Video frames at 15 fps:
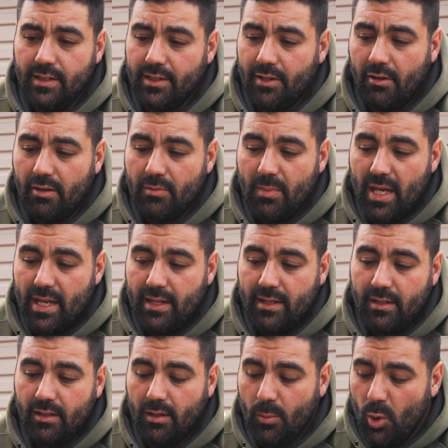Knowing me,
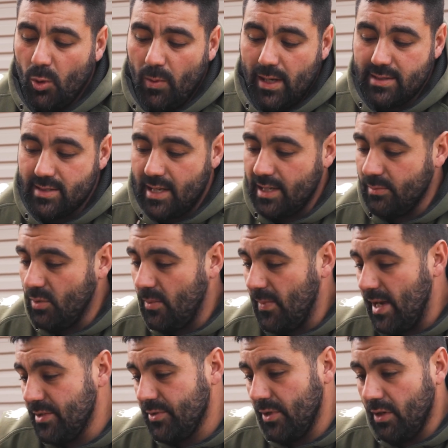I'm always taking my
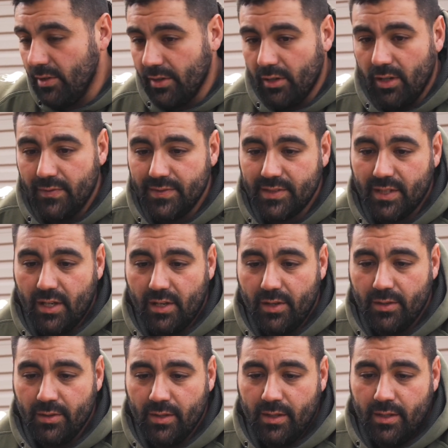battery on and off,
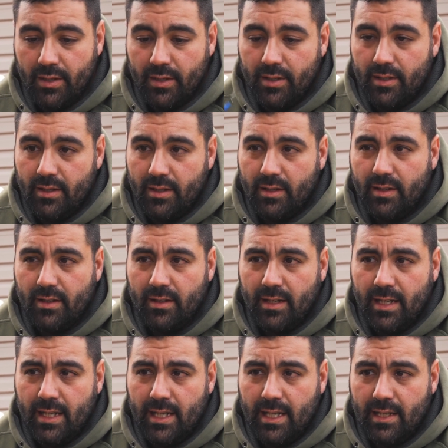so
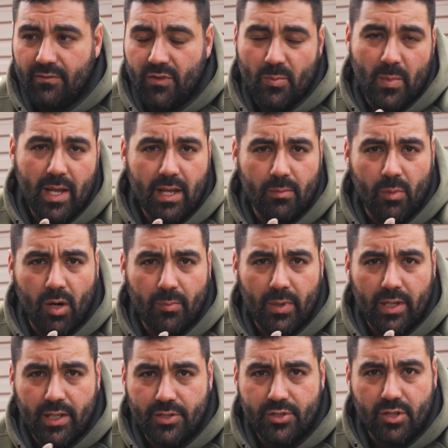for me it might
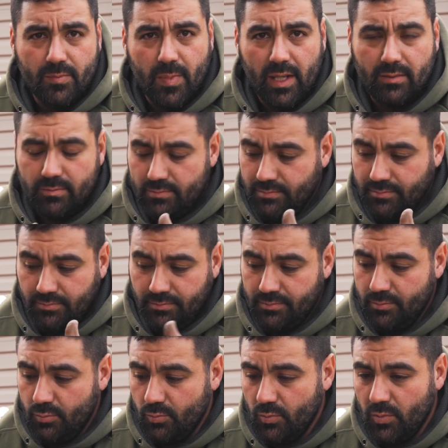be an issue, but
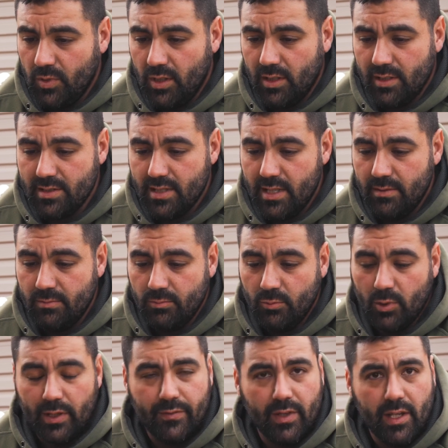like I said,
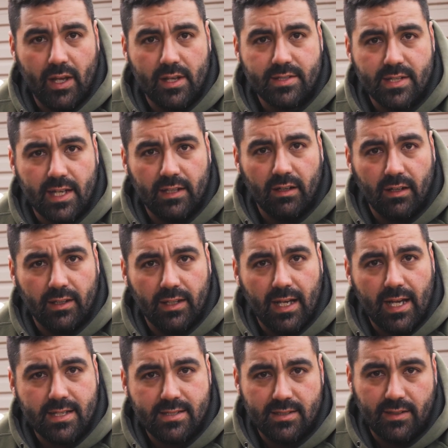we'll give it a go, see how long it
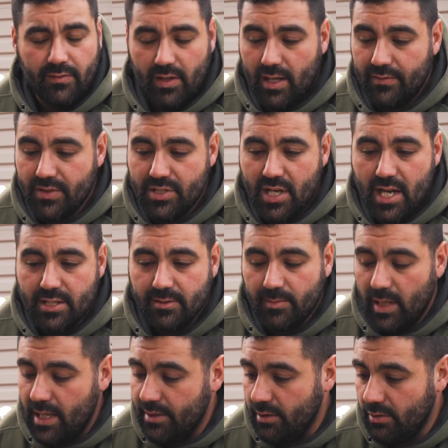lasts, and if I have to change them
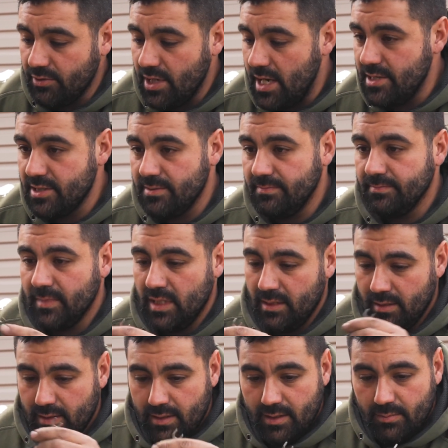later, I'll change them.
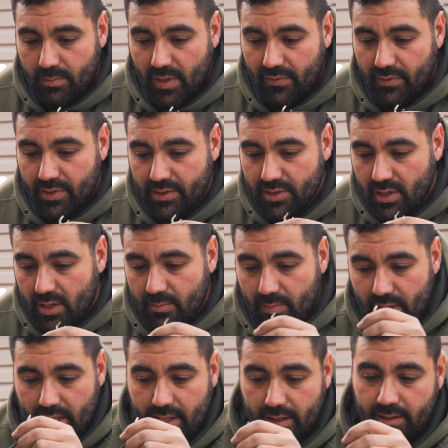But for the time
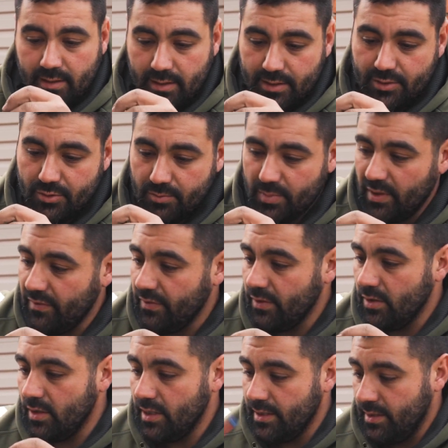being, it should be
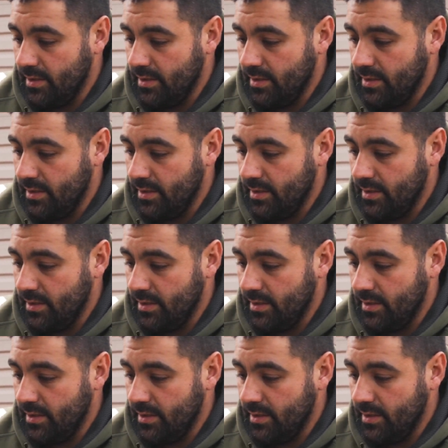fine.